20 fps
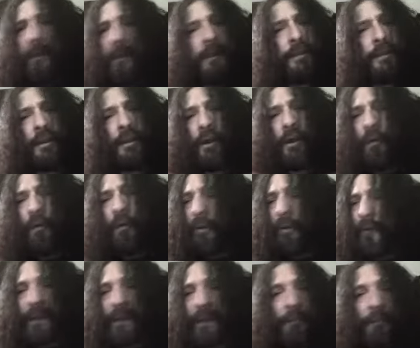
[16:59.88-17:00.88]

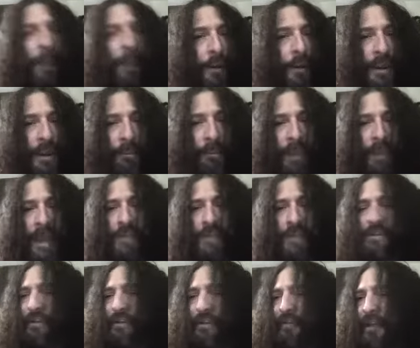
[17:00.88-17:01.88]
Like American bands,
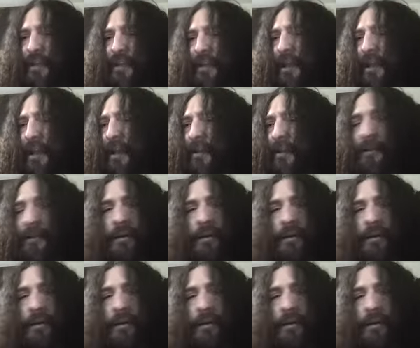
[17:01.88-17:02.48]
stuff like that.